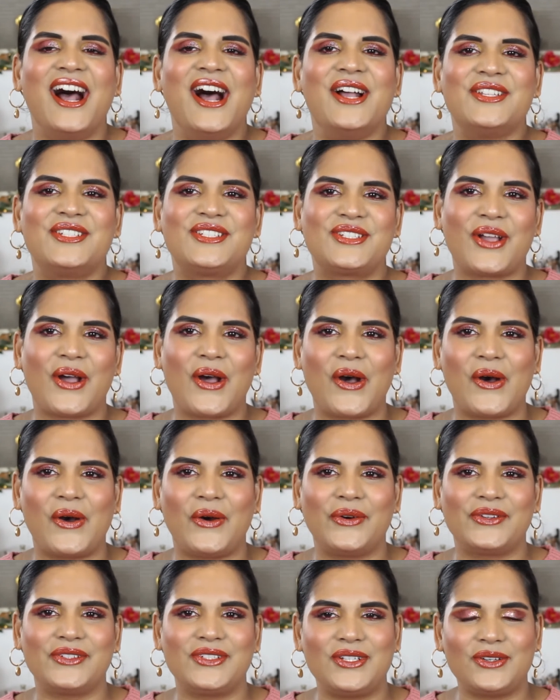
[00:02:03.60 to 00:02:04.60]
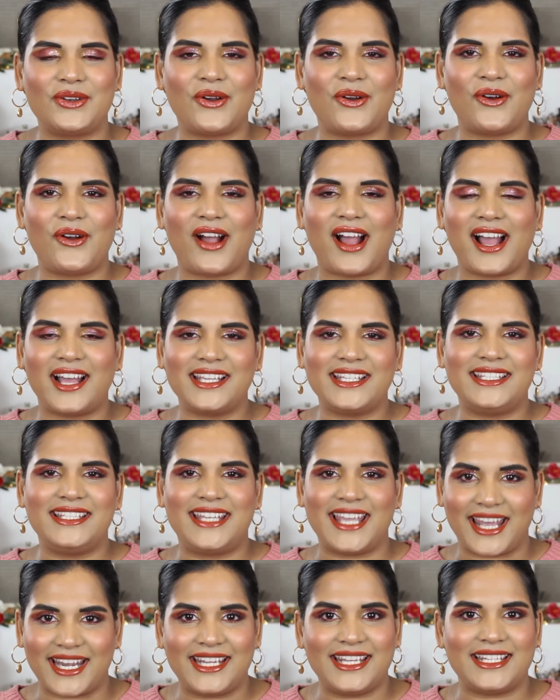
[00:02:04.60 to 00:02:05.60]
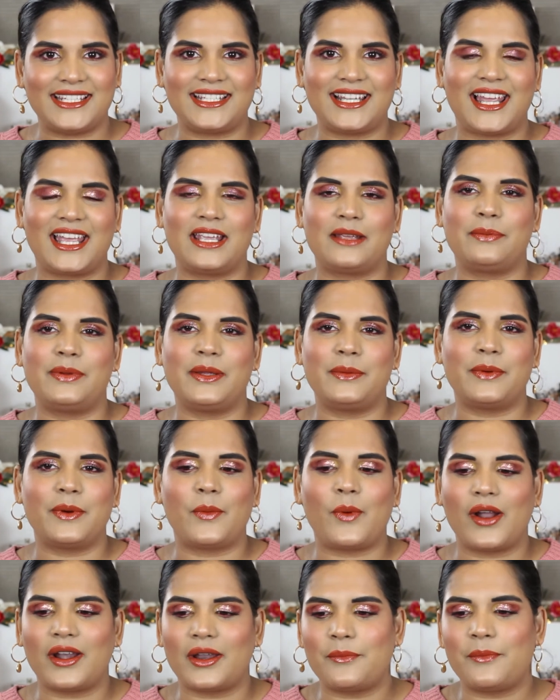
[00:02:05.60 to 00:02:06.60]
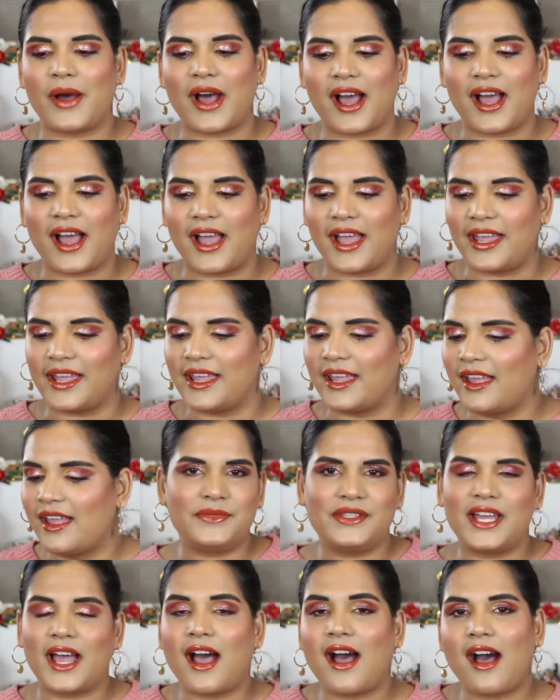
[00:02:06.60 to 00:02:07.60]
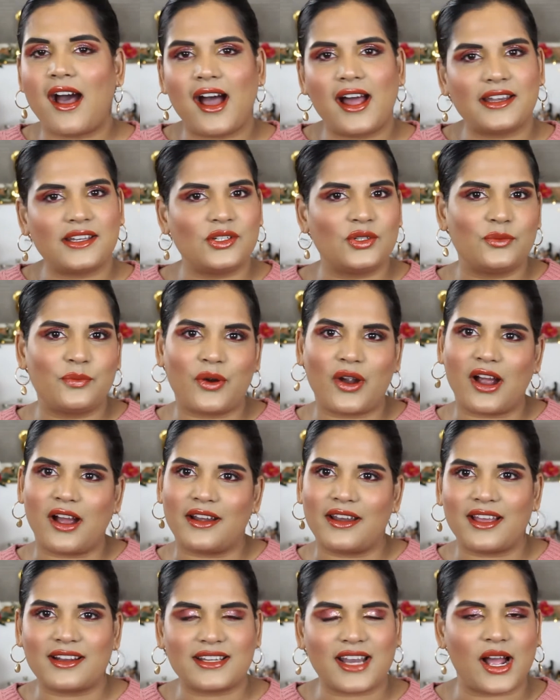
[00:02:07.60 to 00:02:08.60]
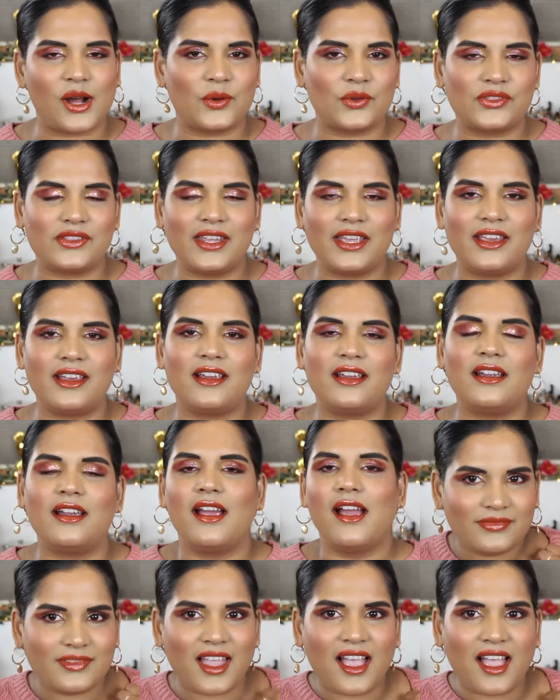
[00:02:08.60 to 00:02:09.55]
So, you know, I get it. Like, people want to buy the hot new product out there.